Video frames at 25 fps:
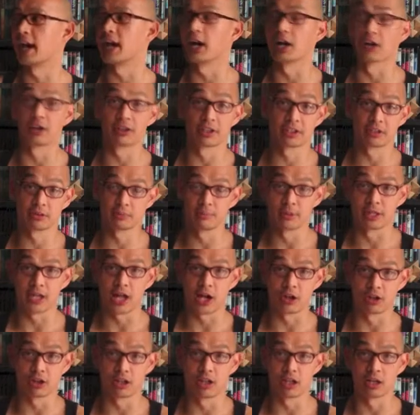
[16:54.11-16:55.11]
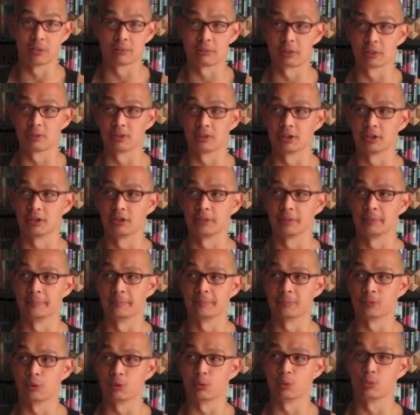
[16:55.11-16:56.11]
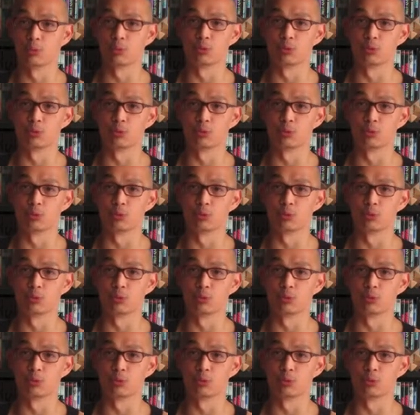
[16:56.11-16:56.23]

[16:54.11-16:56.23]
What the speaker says: Eric has been out climbing with them.